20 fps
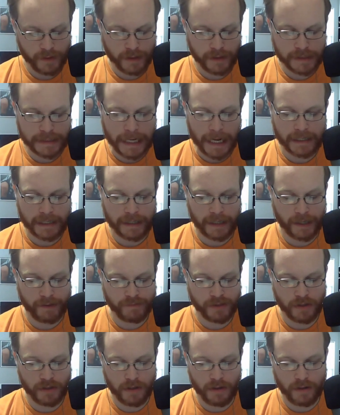That game
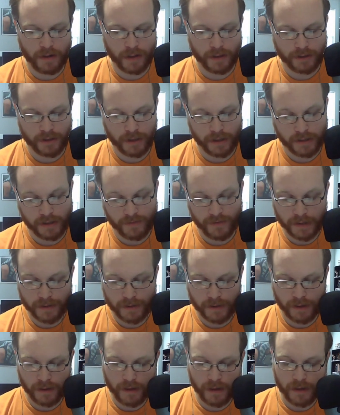saw Andrei
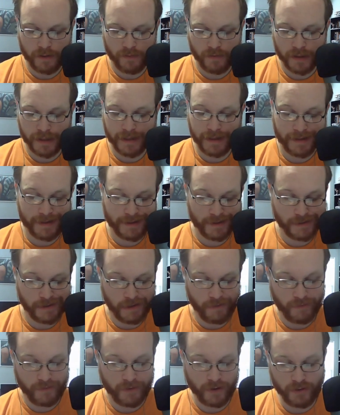Svechnikov get his
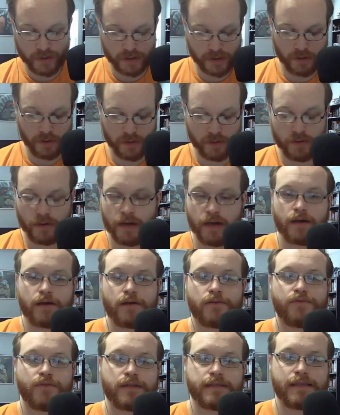first goal
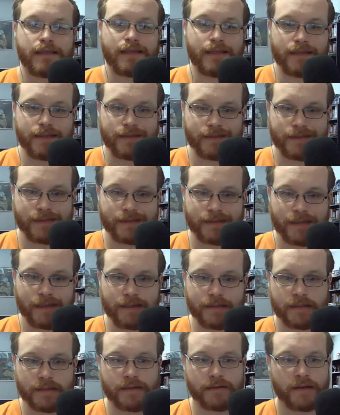of the
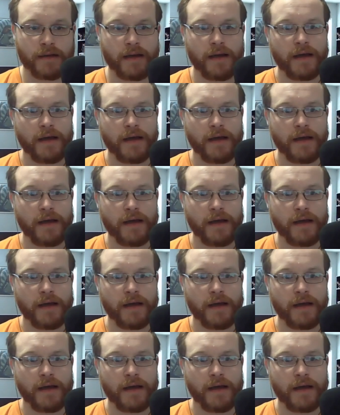season.